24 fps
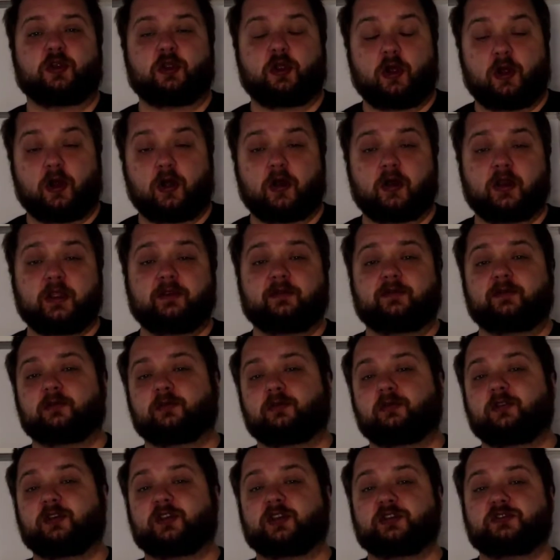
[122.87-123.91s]
your car, if you're
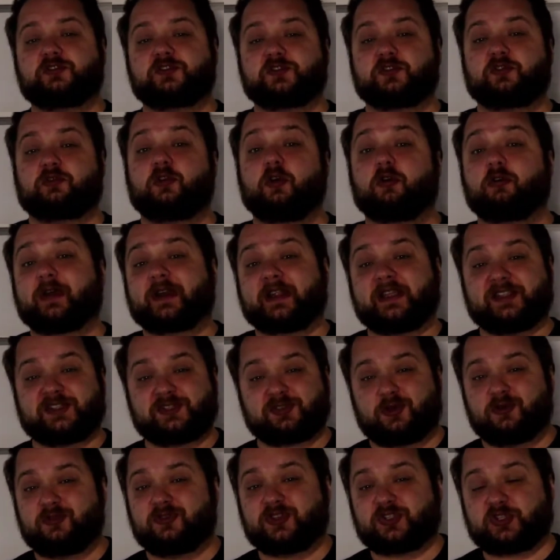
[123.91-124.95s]
looking to go at a
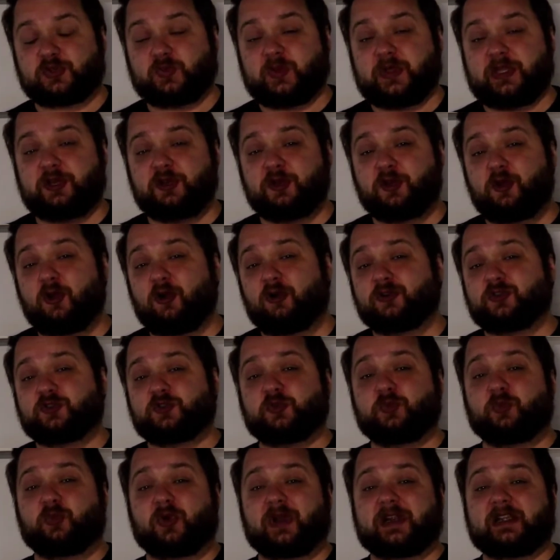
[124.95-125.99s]
certain speed, you're going
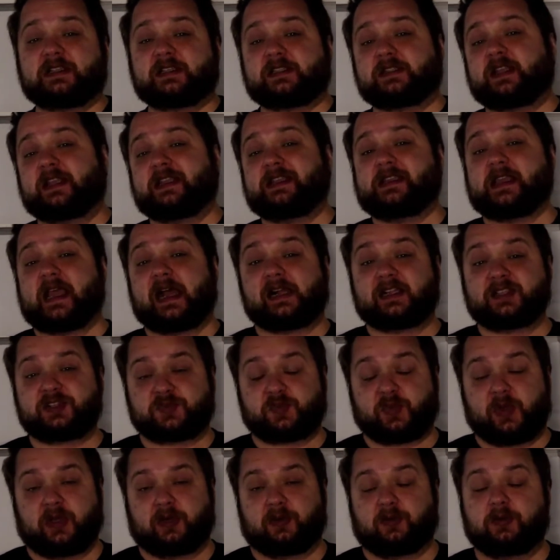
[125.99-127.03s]
to press the
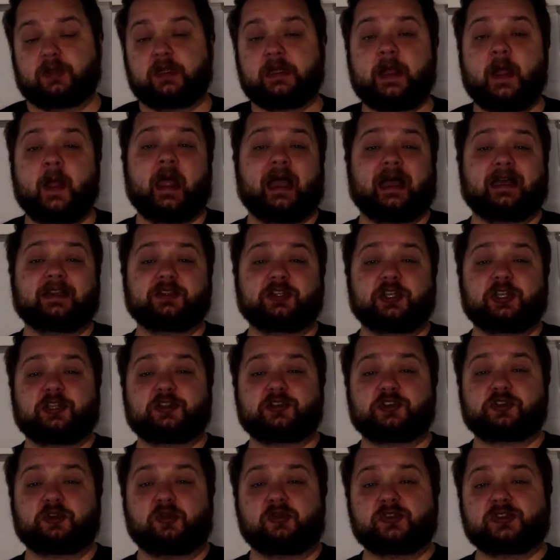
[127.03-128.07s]
gas pedal. And the
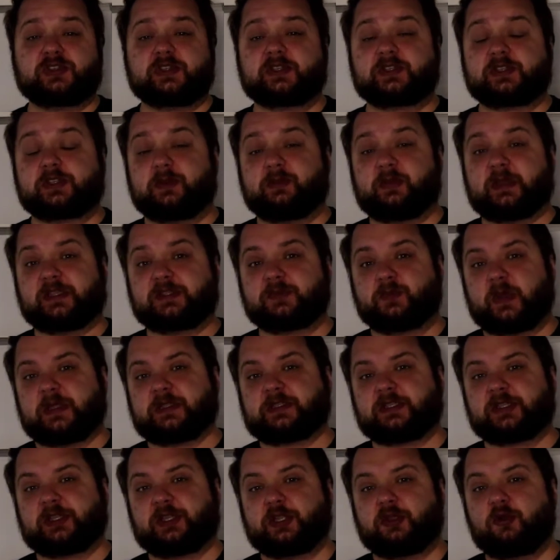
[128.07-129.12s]
control system is
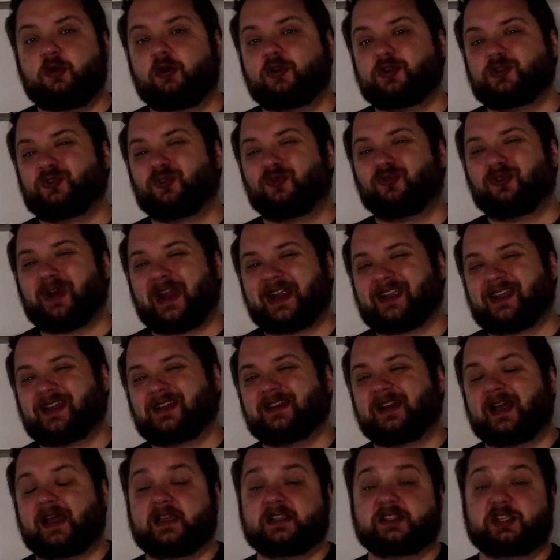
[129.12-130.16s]
basically going to
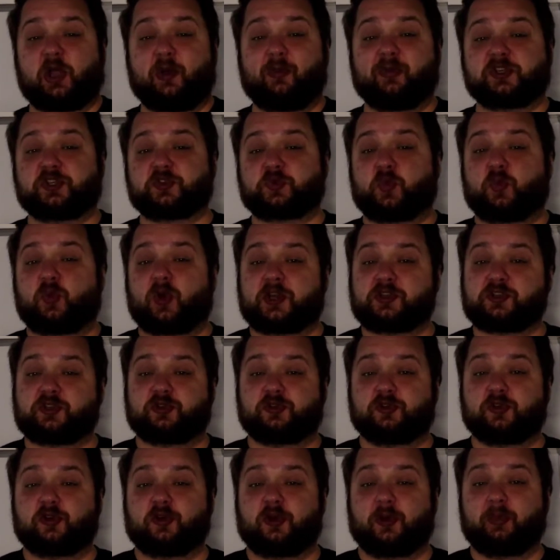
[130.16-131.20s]
recognize how much
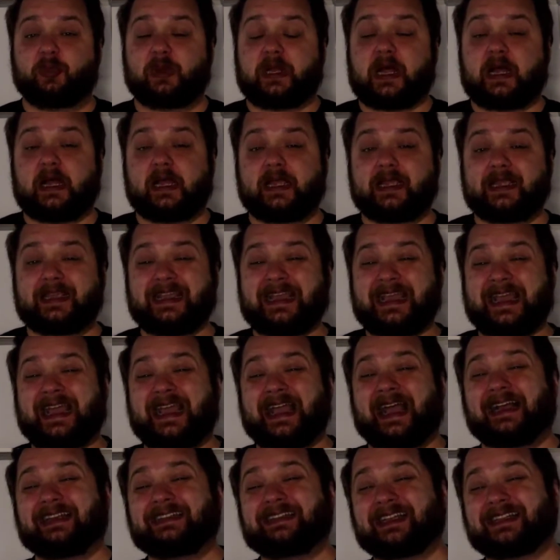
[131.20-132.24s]
pressure you're applying
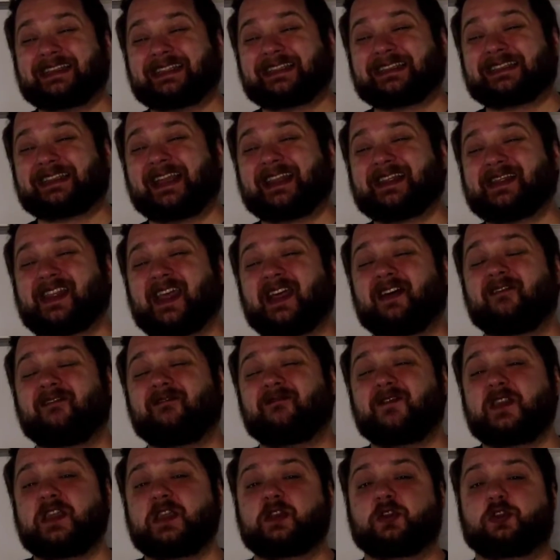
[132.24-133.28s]
and then send that
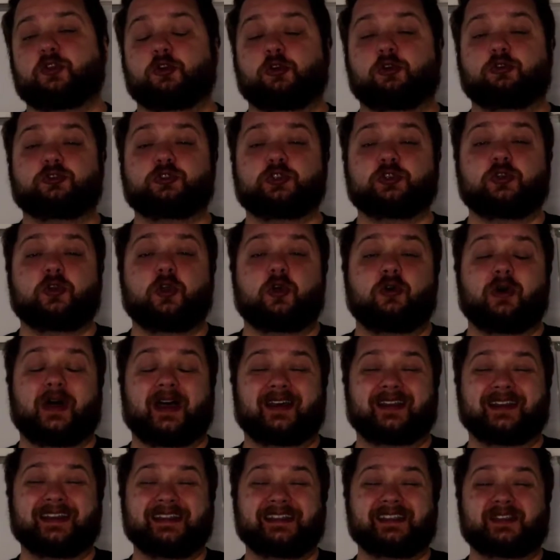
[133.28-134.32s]
vehicle to go
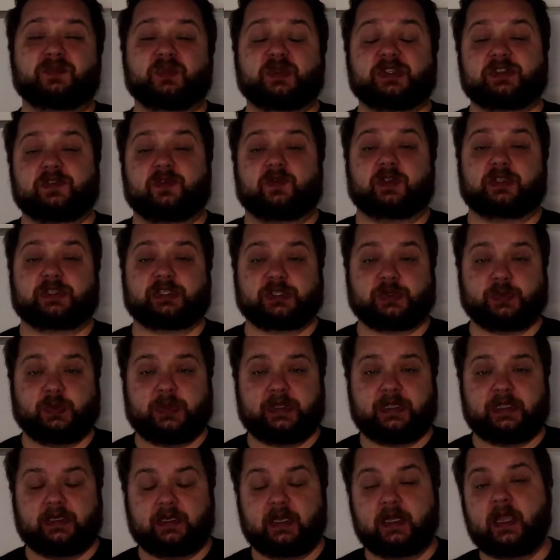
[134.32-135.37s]
at a specific
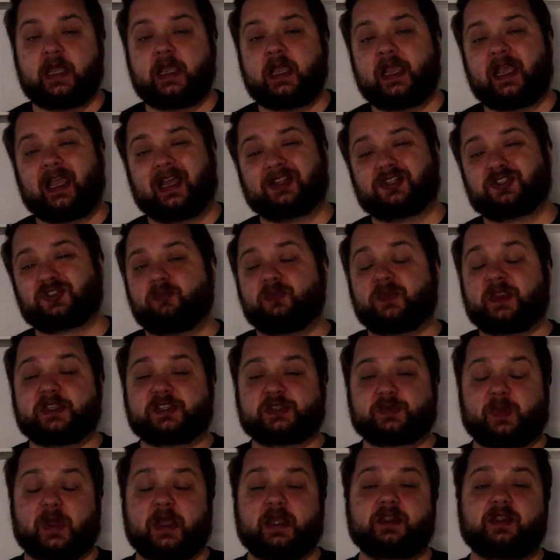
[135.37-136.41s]
speed. And
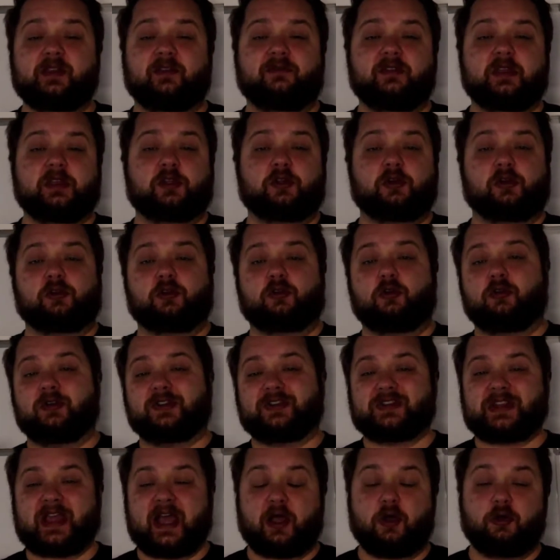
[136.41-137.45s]
despite the vehicle
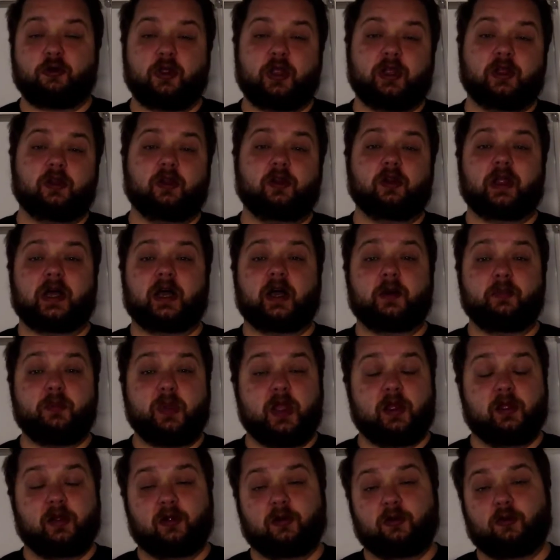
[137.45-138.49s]
going downhill,
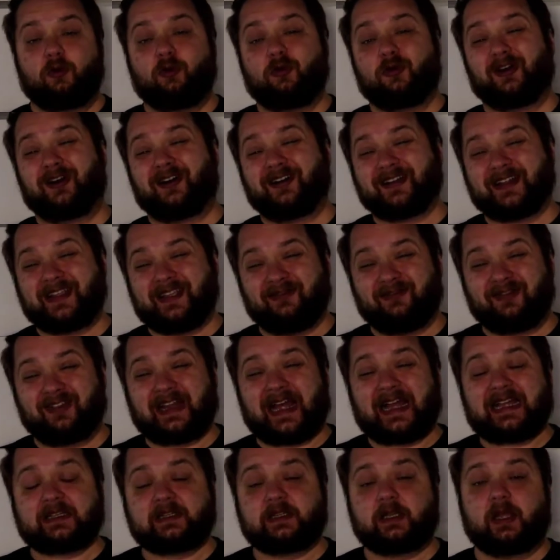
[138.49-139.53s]
uphill, or on a
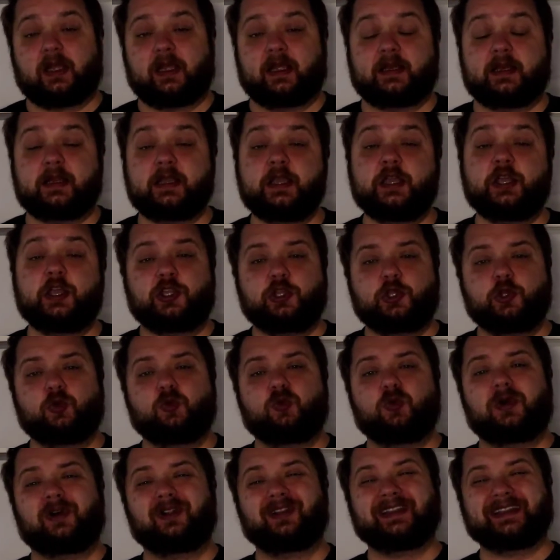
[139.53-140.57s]
flat line, you
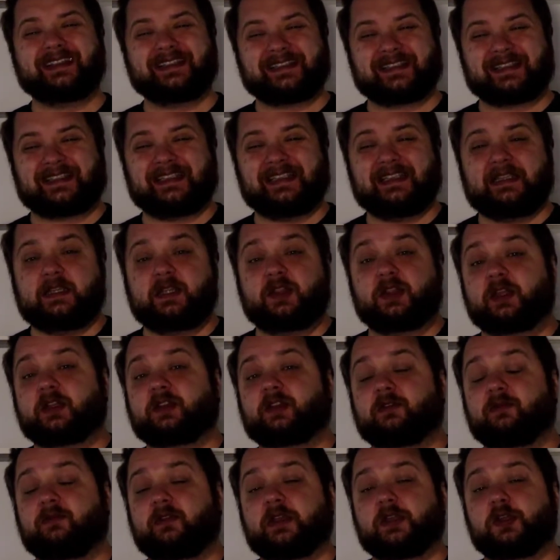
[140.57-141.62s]
will see
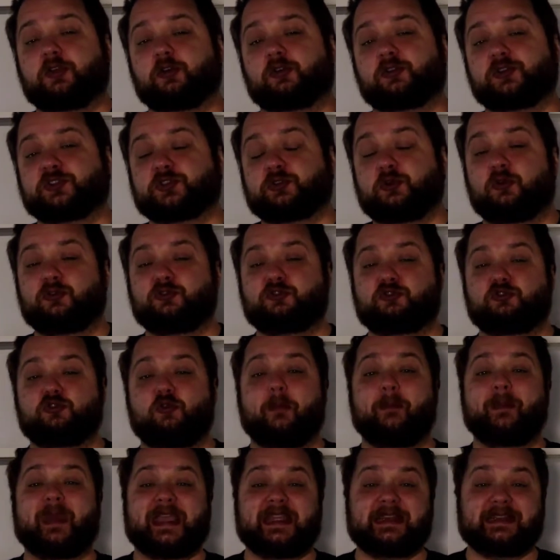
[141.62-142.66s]
that the vehicle is going
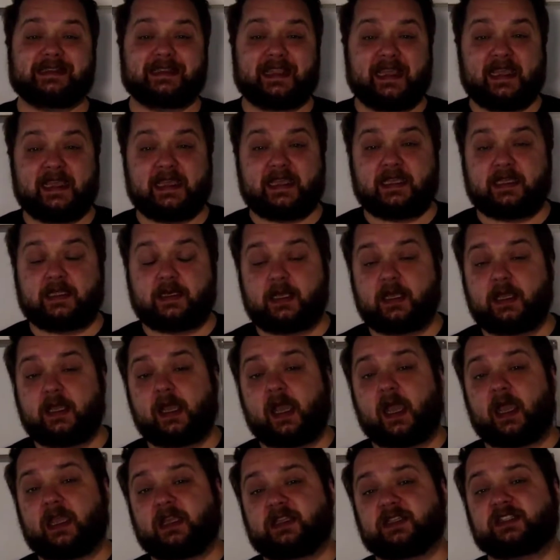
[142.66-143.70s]
to maintain
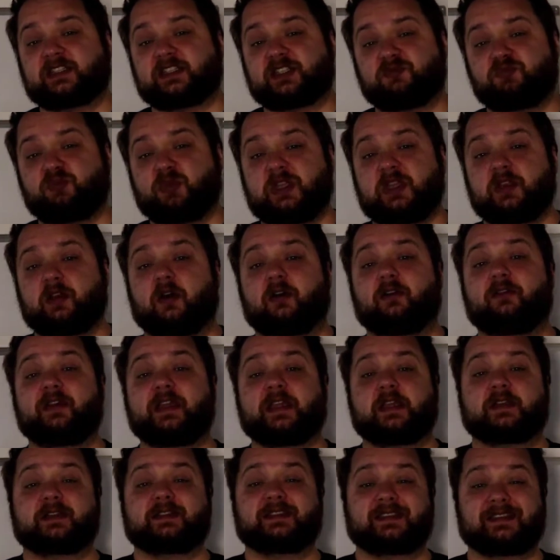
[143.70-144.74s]
a speed of
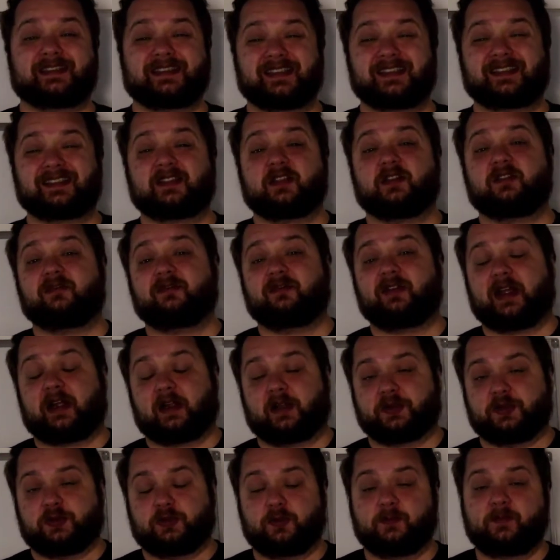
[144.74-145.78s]
a consistent
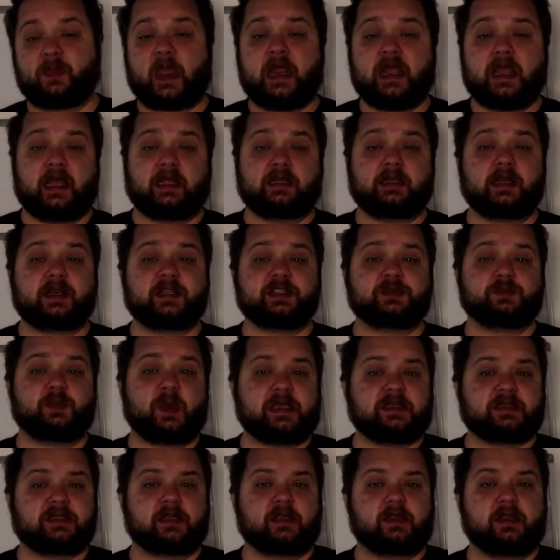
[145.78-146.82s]
value. And that is
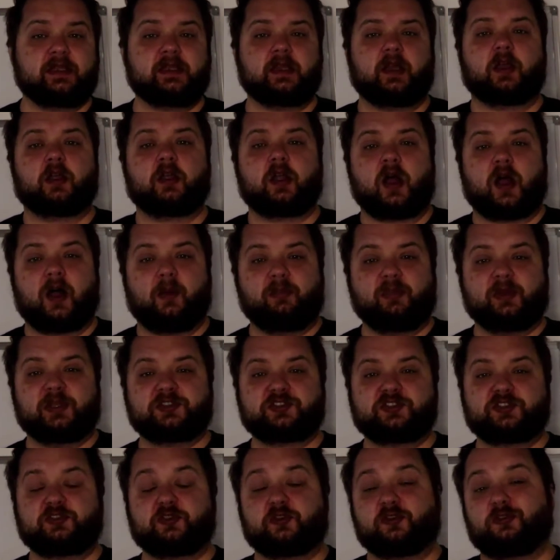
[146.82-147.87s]
basically
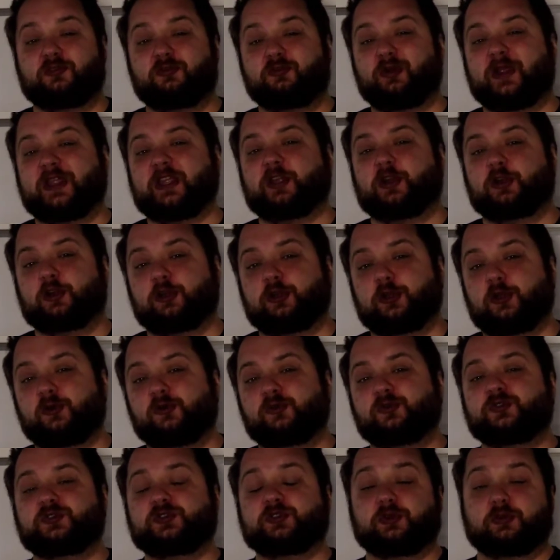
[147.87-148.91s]
accomplished through a
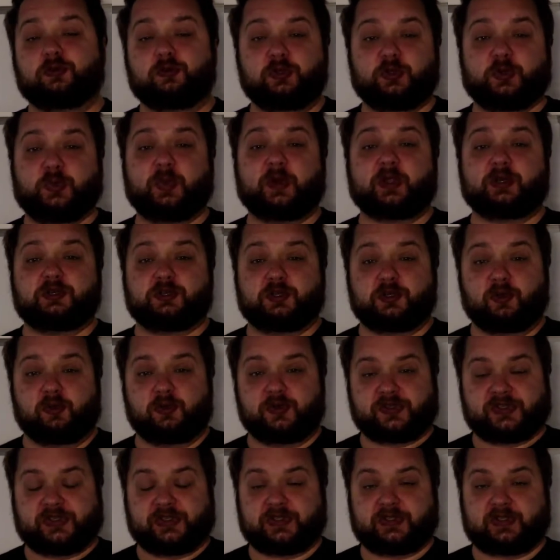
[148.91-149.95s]
closed loop
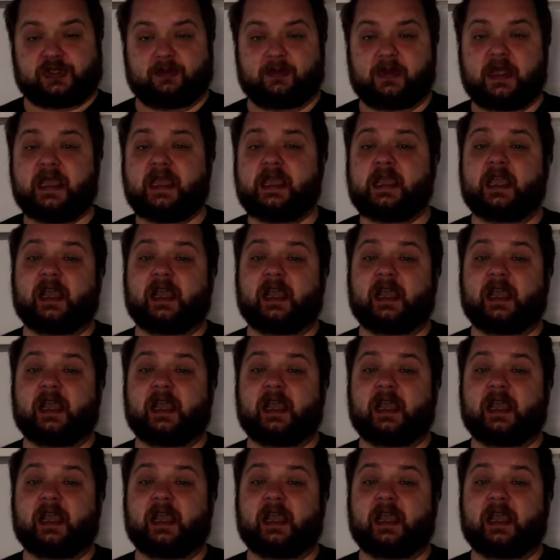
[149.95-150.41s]
control system.